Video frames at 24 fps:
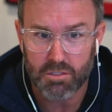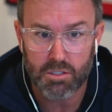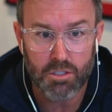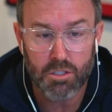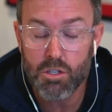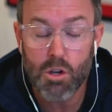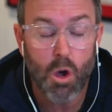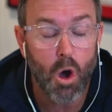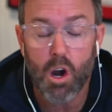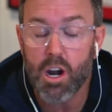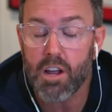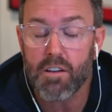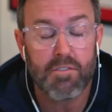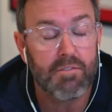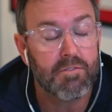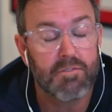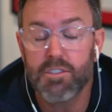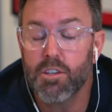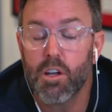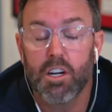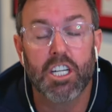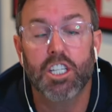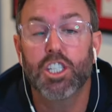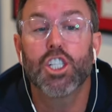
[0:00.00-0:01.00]
Not a
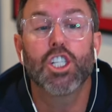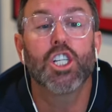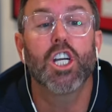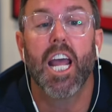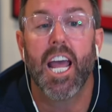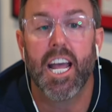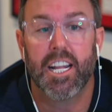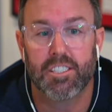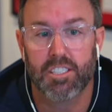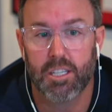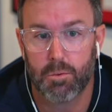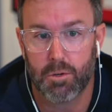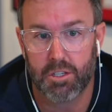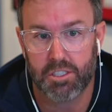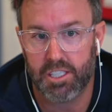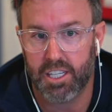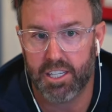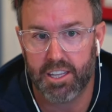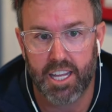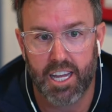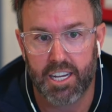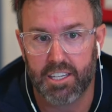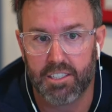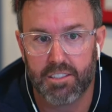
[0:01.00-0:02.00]
not a chance. I would have
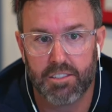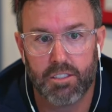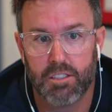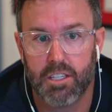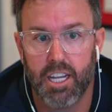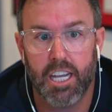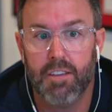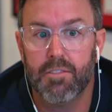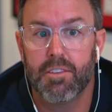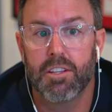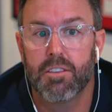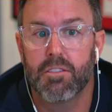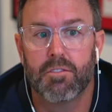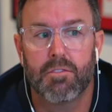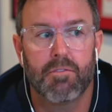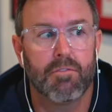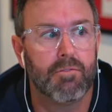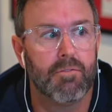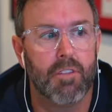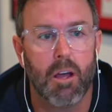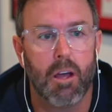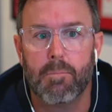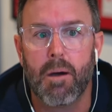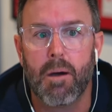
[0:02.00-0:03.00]
said that even
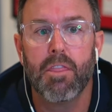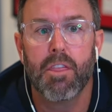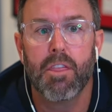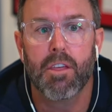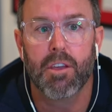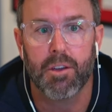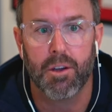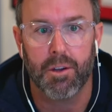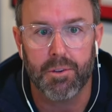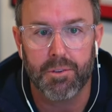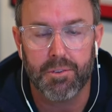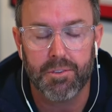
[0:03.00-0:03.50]
a month ago.